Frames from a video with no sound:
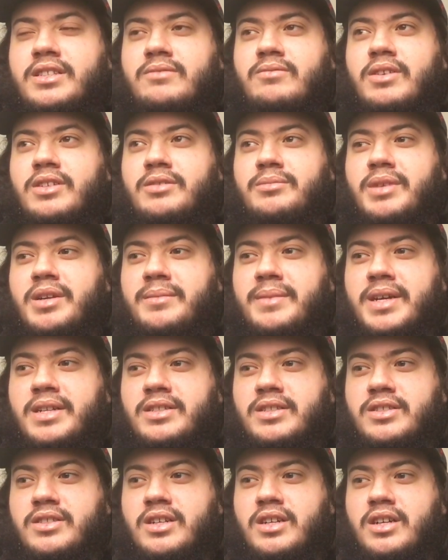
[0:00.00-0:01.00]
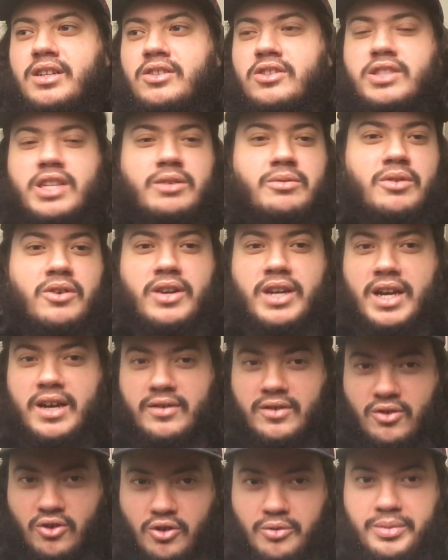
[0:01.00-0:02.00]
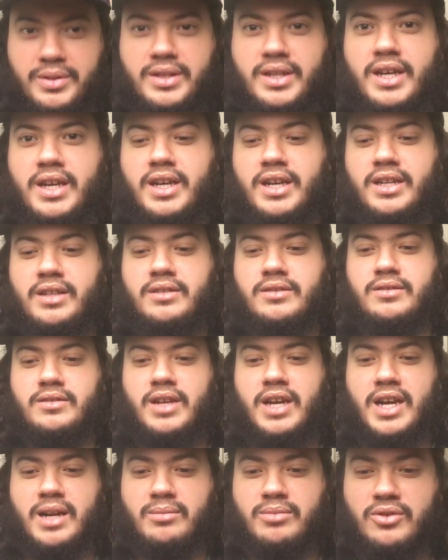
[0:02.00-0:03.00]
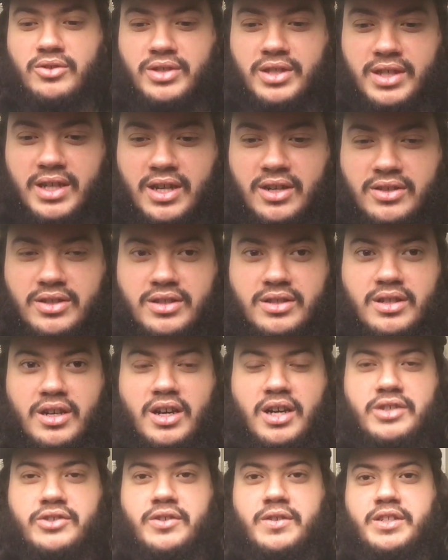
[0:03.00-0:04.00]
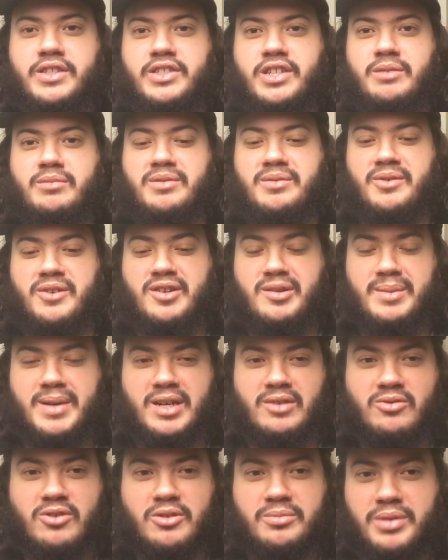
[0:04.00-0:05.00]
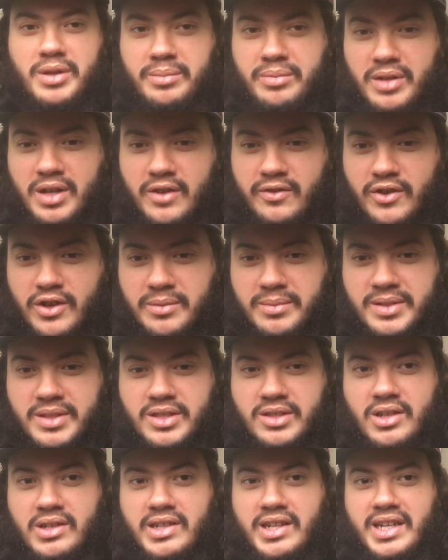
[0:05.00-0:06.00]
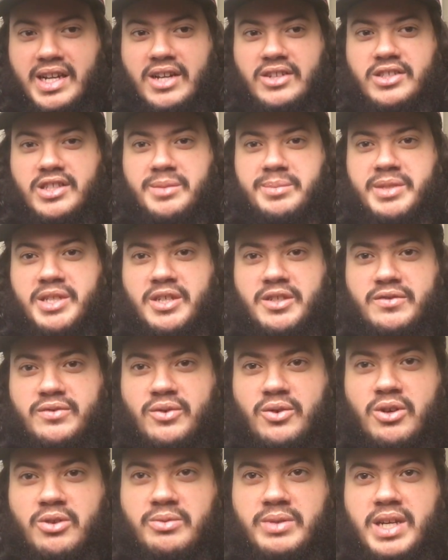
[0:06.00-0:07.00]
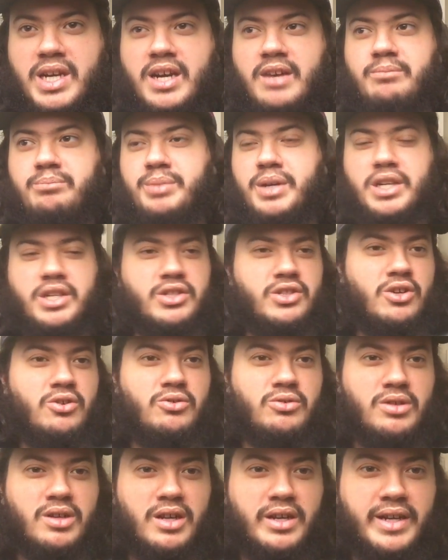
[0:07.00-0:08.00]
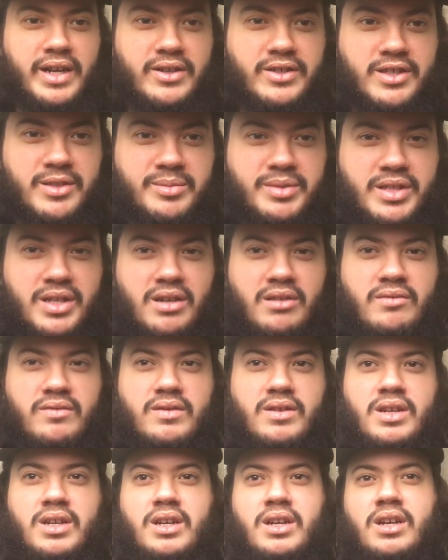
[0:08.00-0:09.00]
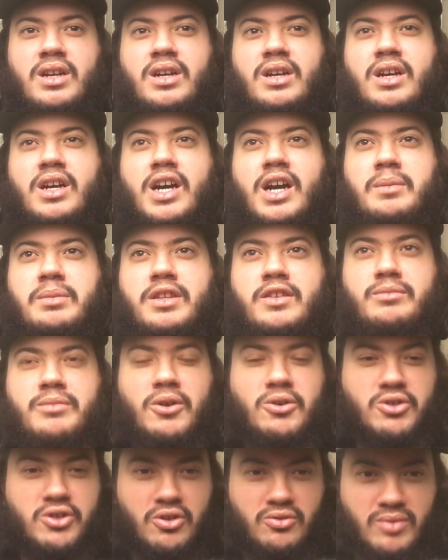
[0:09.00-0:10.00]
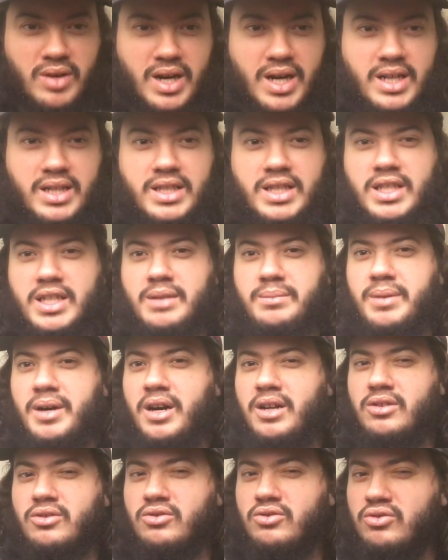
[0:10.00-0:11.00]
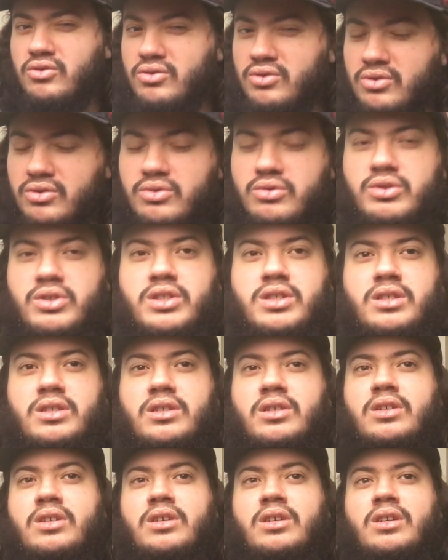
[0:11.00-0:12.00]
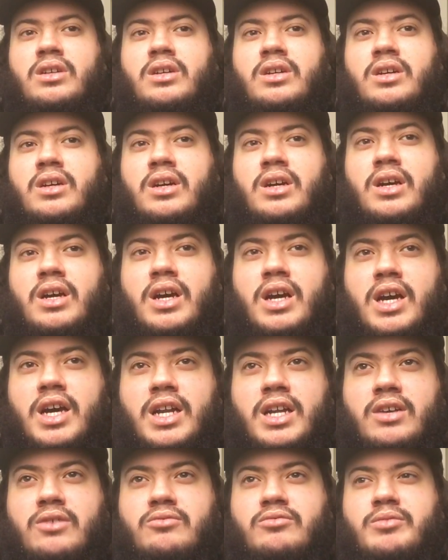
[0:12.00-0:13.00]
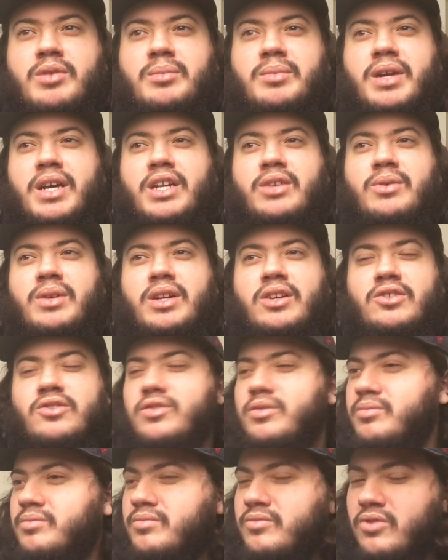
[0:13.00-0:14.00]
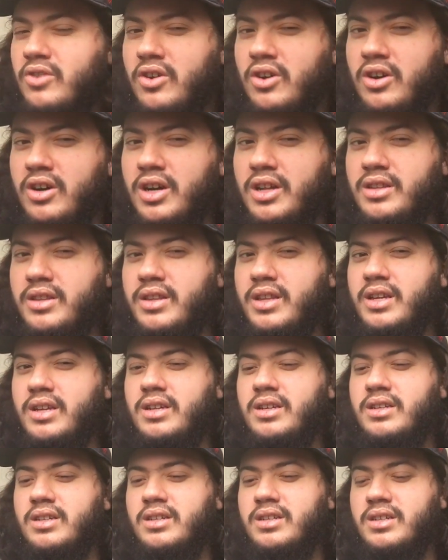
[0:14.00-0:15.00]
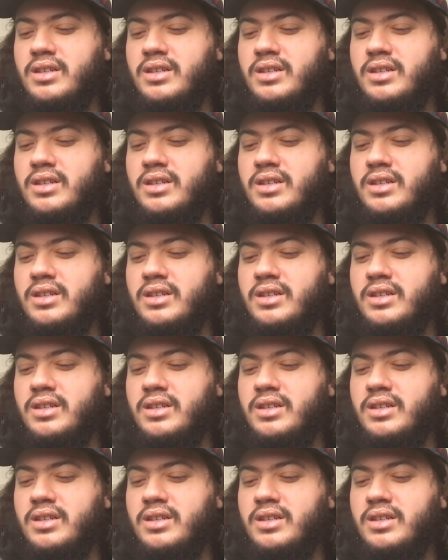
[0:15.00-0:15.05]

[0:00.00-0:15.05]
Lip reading: WrestleMania matches. Looks like we're going to have Corbin and Ambrose announced. The Andre the Giant Memorial Battle Royal people have already been starting announcing themselves for it. We have Big Show who announced himself. I believe Mojo Rawley and Apollo Crews. I don't remember anyone else from Raw, I think.